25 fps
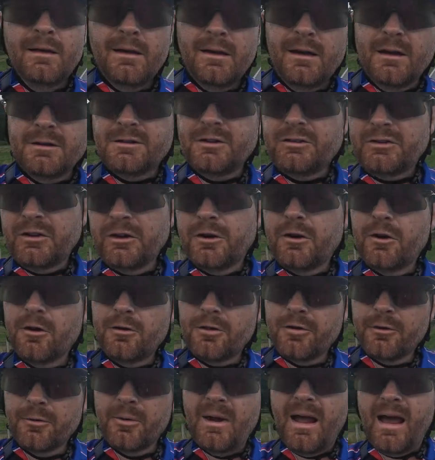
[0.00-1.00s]
I just
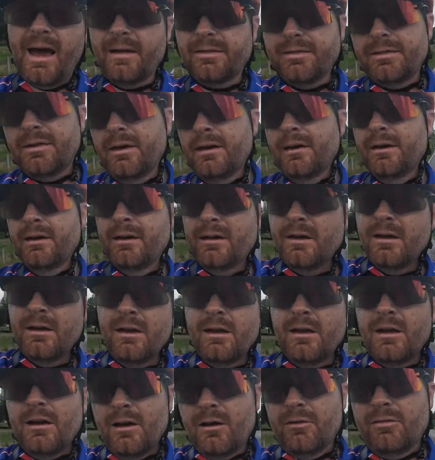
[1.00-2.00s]
incurred the wrath
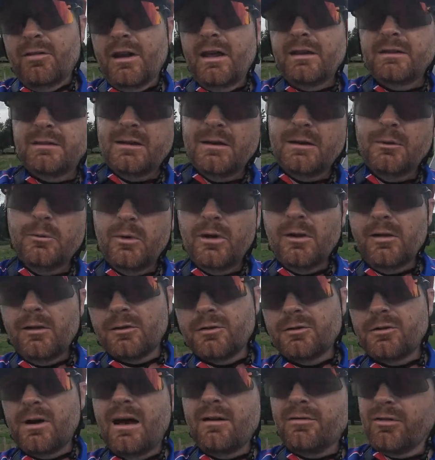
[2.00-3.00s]
of an 18-wheeler
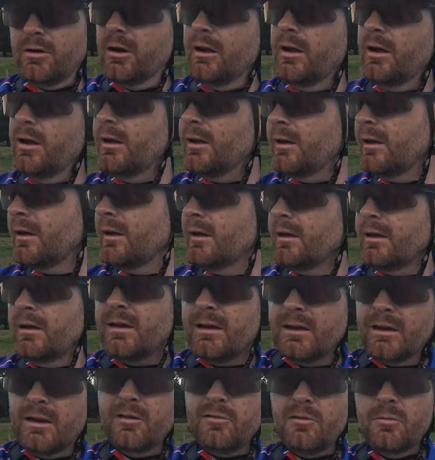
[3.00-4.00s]
driver
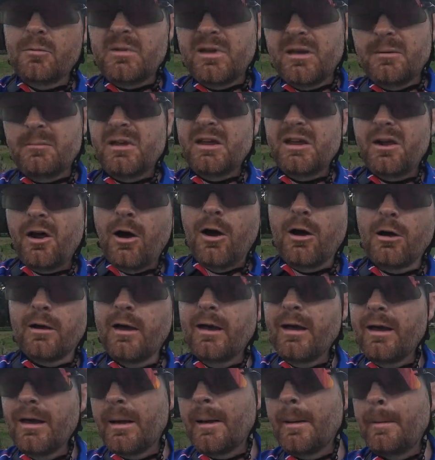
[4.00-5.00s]
giving me a mean honk.
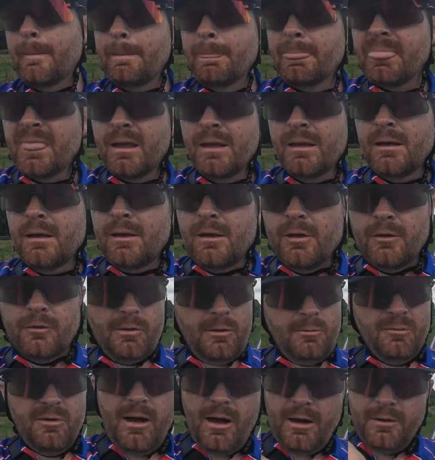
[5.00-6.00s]
So
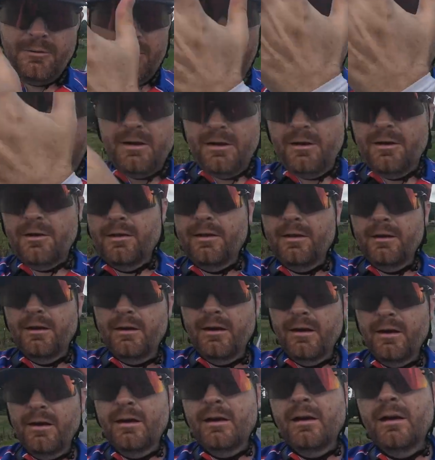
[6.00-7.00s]
I'm riding right here in
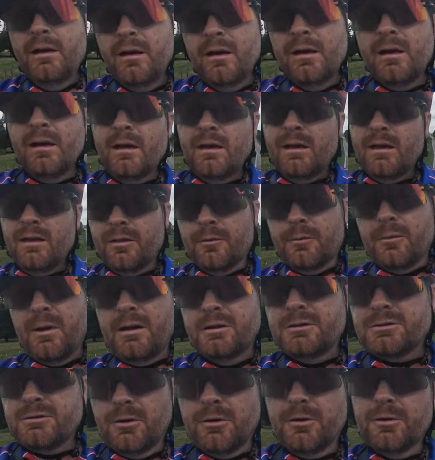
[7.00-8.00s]
the
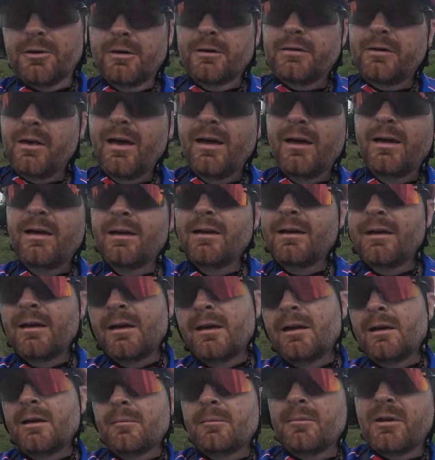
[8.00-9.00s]
right shoulder, as
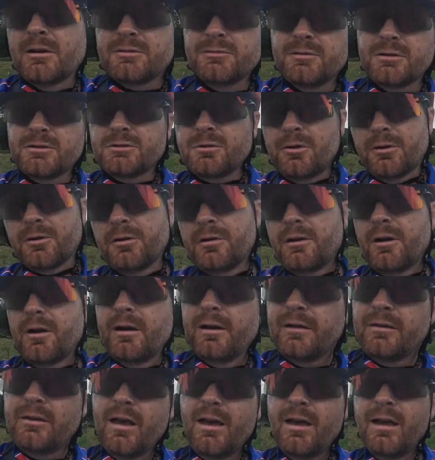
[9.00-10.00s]
much of a shoulder there
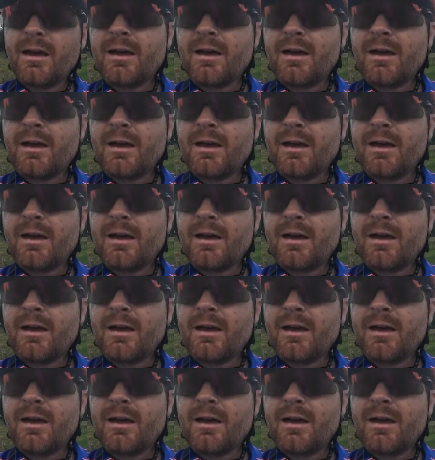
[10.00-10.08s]
is,